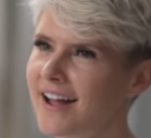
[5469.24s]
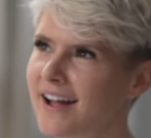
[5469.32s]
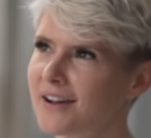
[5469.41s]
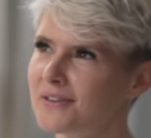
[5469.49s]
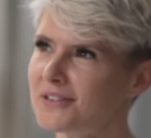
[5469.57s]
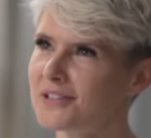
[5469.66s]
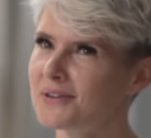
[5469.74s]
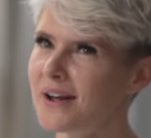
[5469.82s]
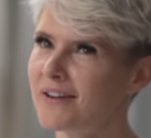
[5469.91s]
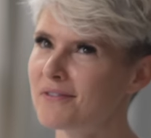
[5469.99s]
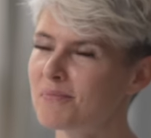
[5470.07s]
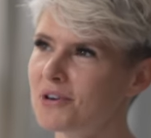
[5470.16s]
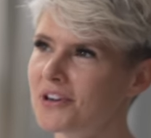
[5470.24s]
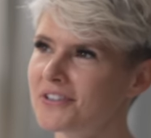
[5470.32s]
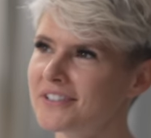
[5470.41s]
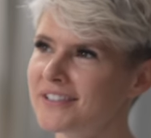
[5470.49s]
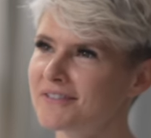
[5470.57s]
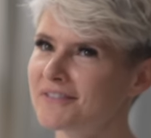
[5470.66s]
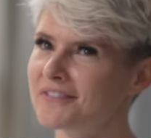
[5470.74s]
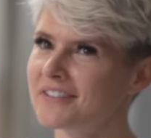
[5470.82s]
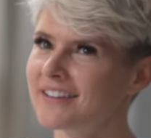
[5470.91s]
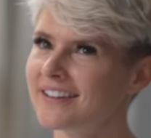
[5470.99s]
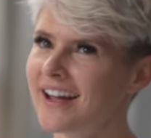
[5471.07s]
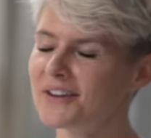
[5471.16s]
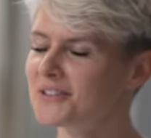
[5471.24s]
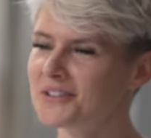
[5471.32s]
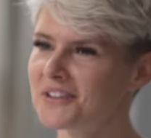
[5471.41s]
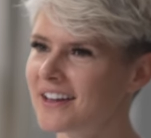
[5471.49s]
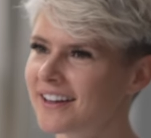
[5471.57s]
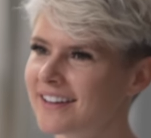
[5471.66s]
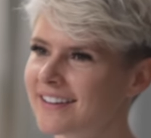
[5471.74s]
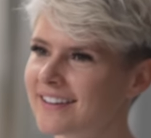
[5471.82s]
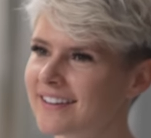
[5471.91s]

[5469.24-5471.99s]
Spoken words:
How do you do that?